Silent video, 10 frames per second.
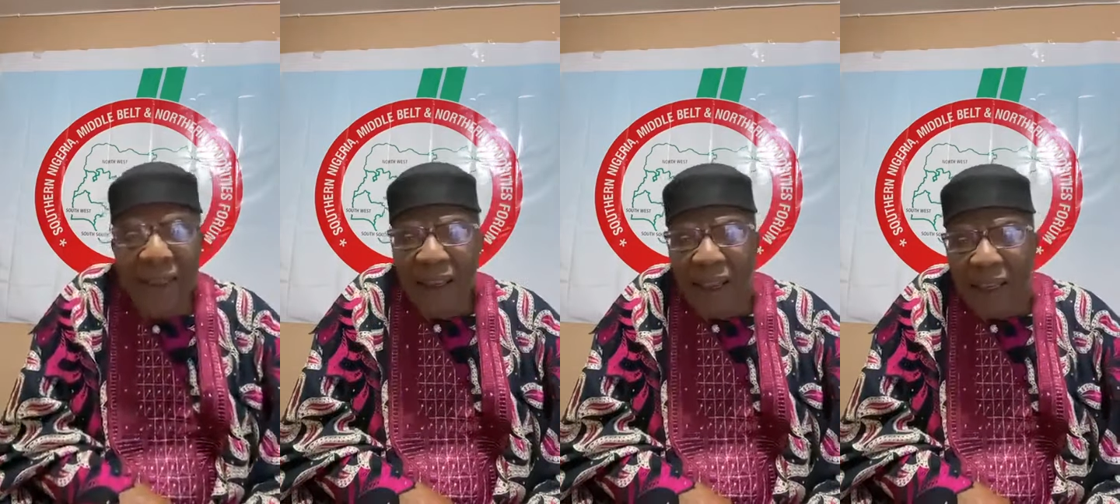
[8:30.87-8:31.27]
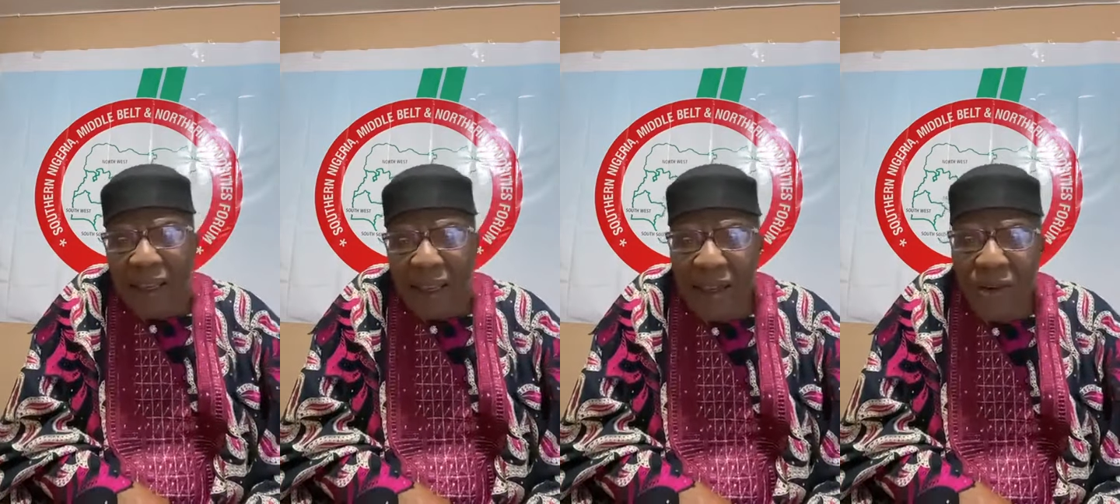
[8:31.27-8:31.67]
He has
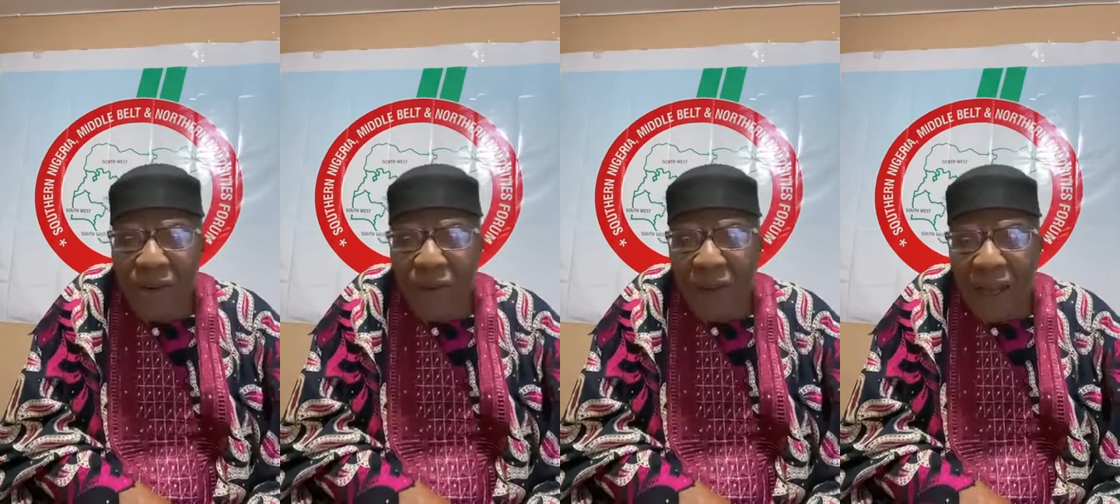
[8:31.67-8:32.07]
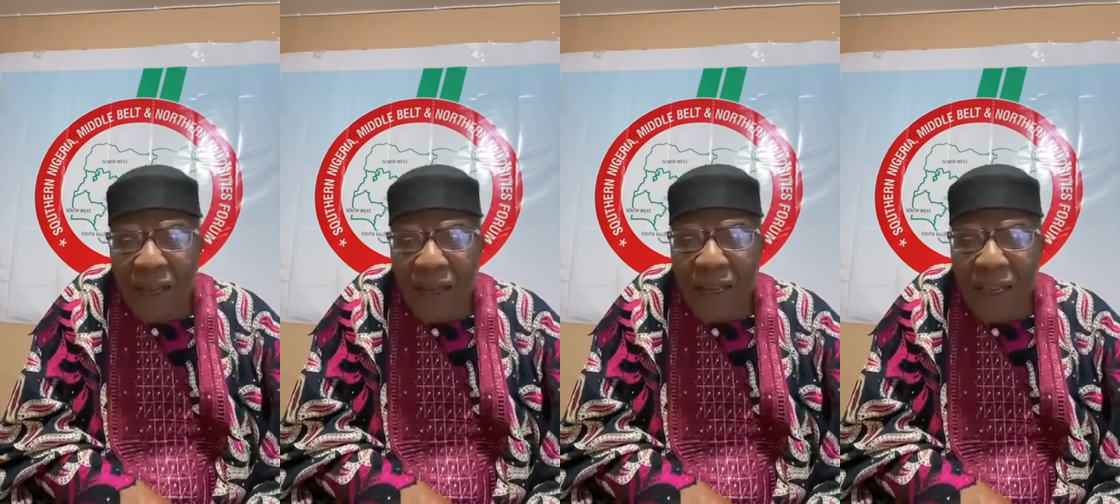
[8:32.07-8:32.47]
taken over
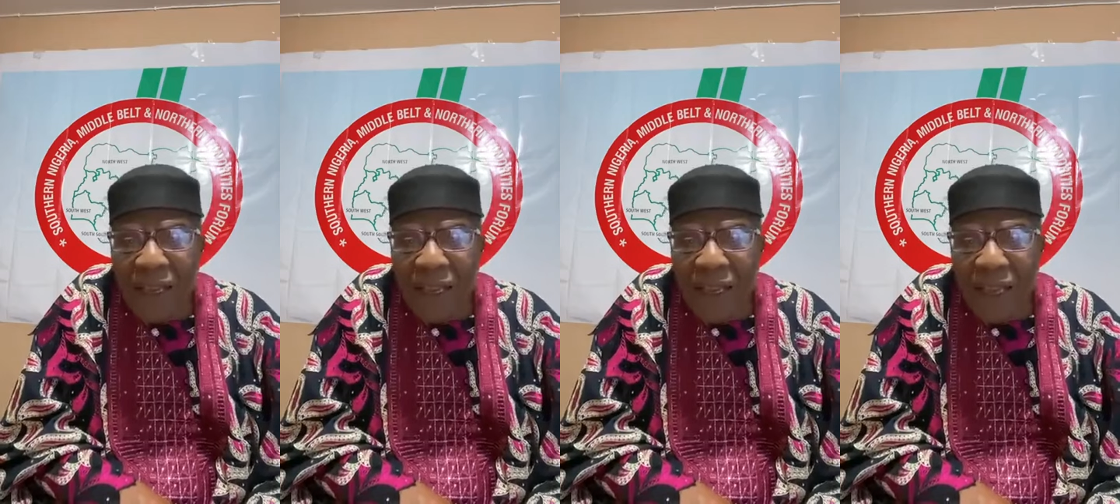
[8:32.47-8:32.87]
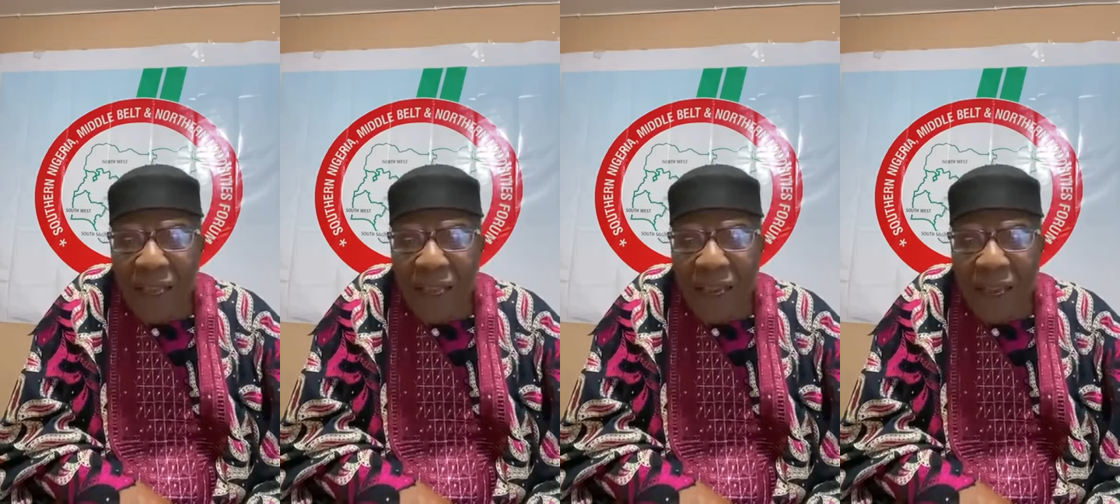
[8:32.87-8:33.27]
the
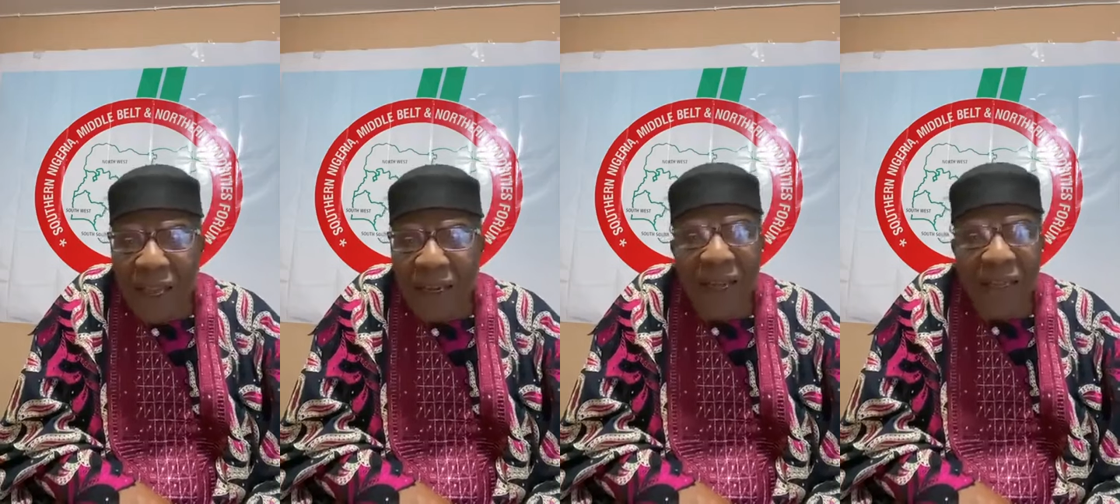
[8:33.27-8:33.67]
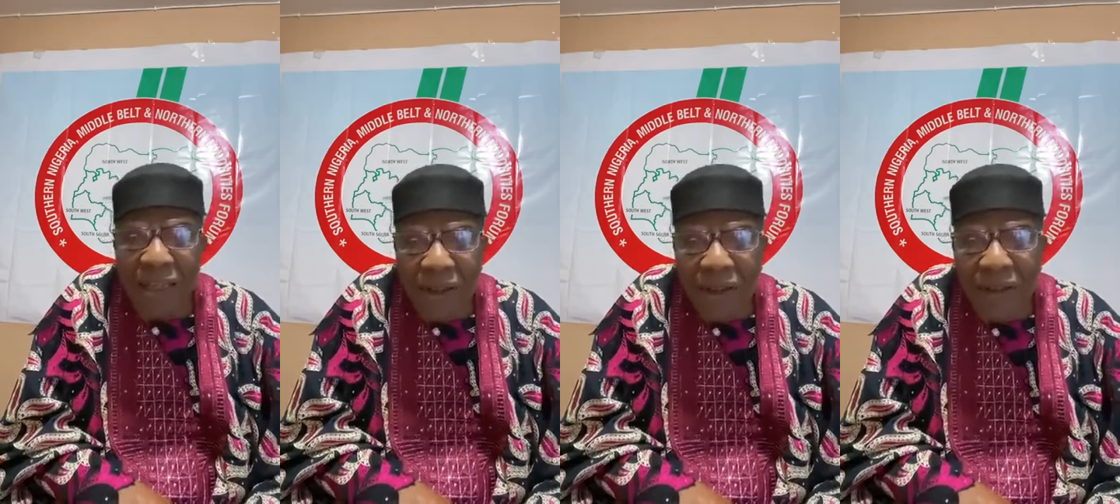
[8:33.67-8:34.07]
land. He has
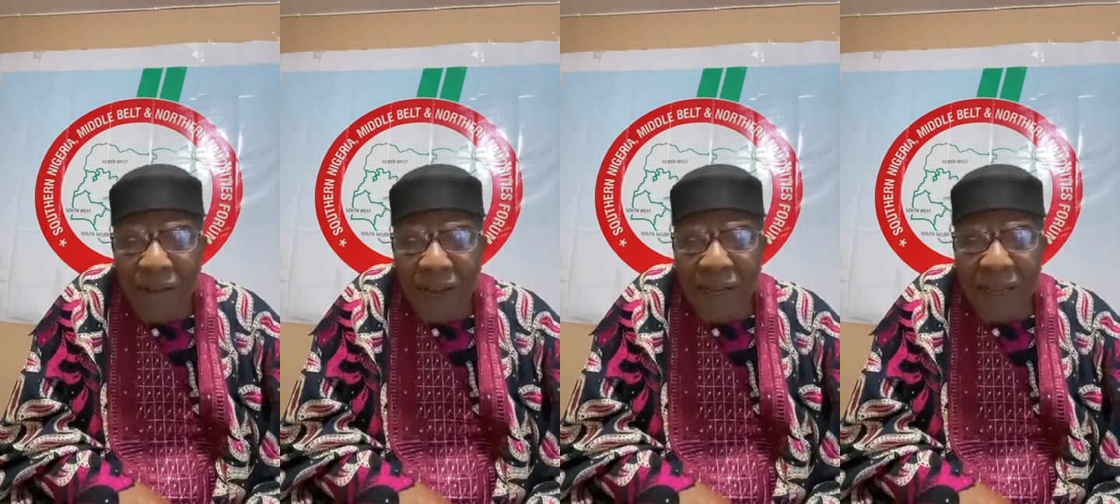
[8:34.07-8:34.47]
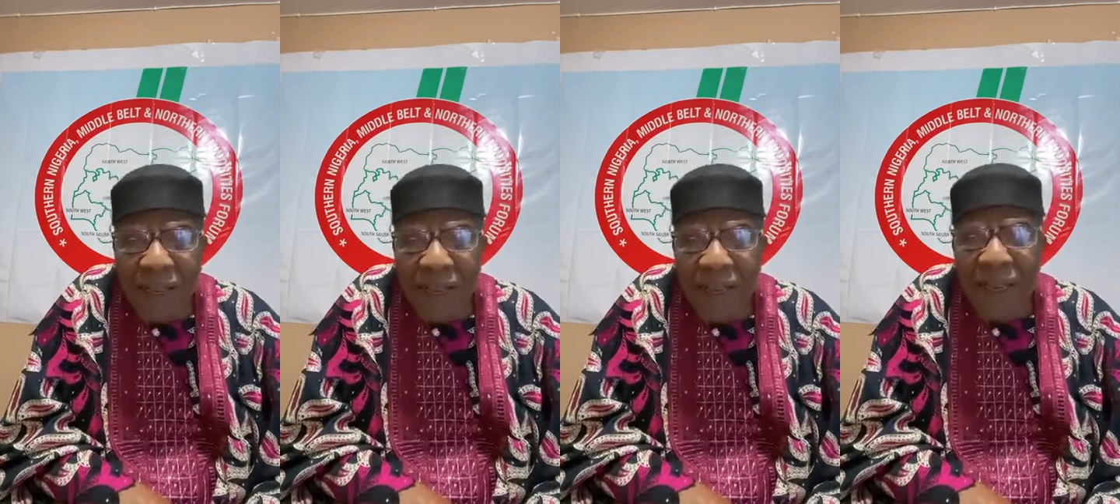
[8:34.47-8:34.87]
taken over the
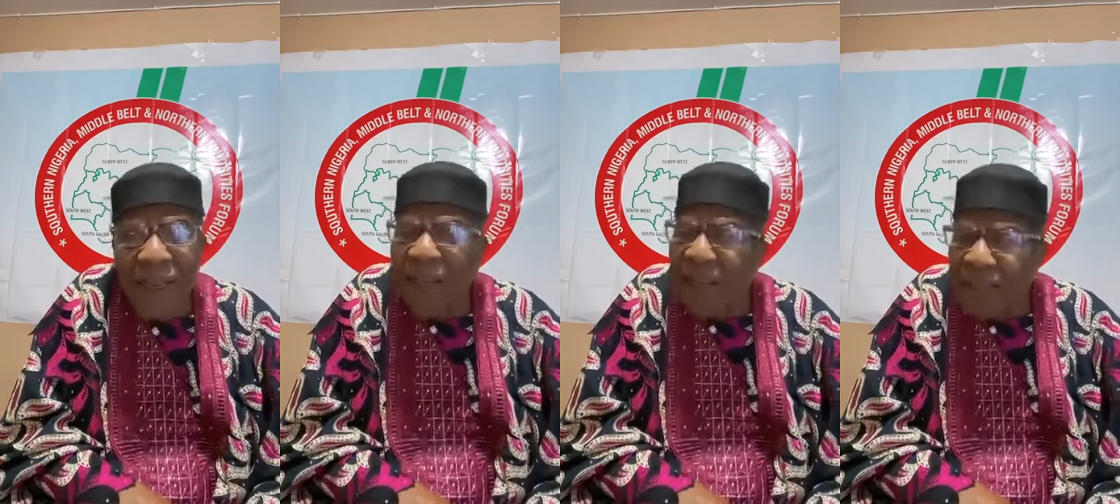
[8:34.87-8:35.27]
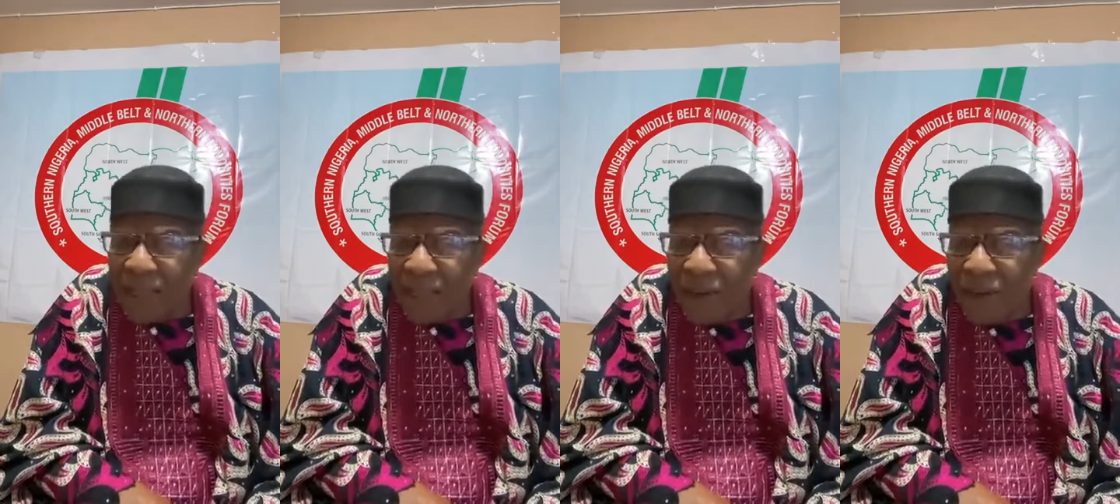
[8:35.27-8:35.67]
air. He has
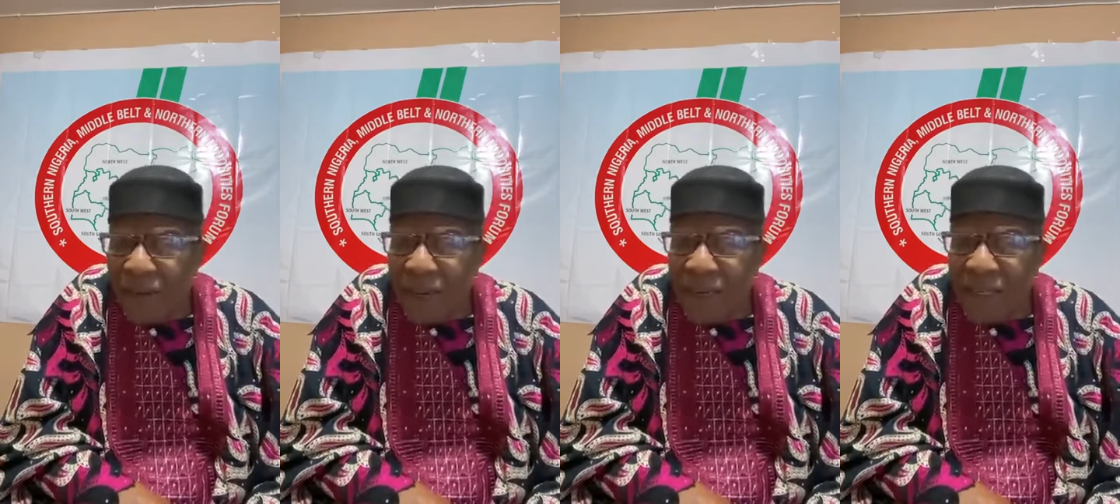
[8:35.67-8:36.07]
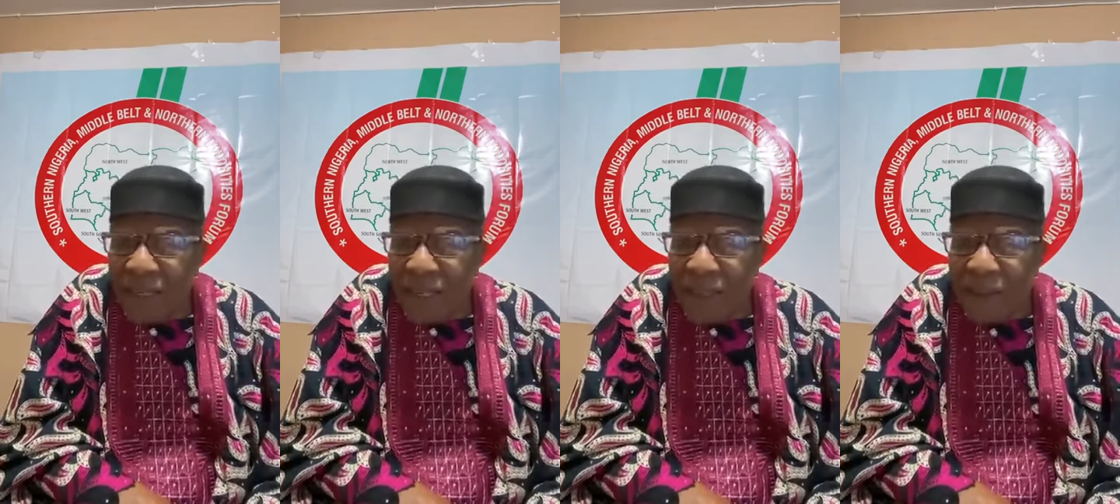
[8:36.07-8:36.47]
taken over the
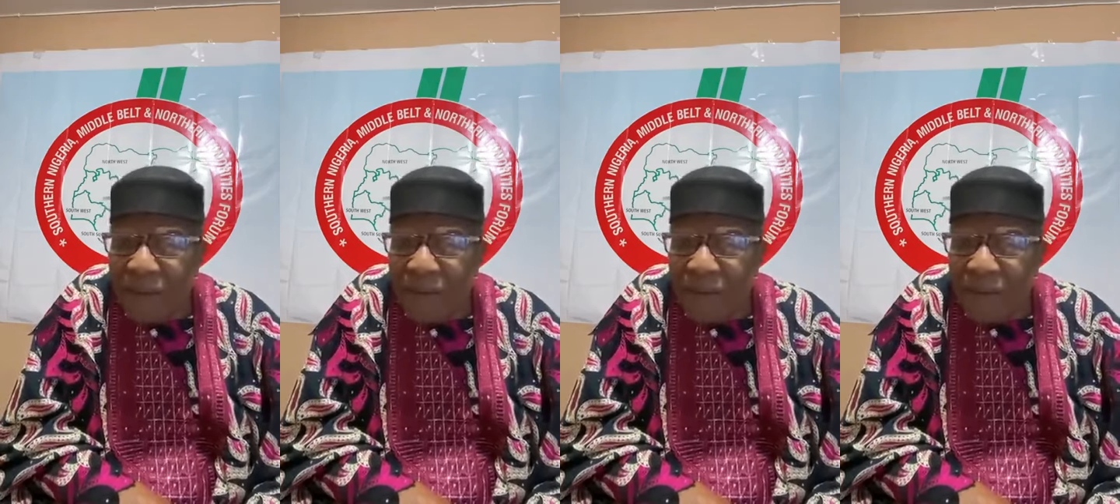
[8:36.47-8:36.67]
sea.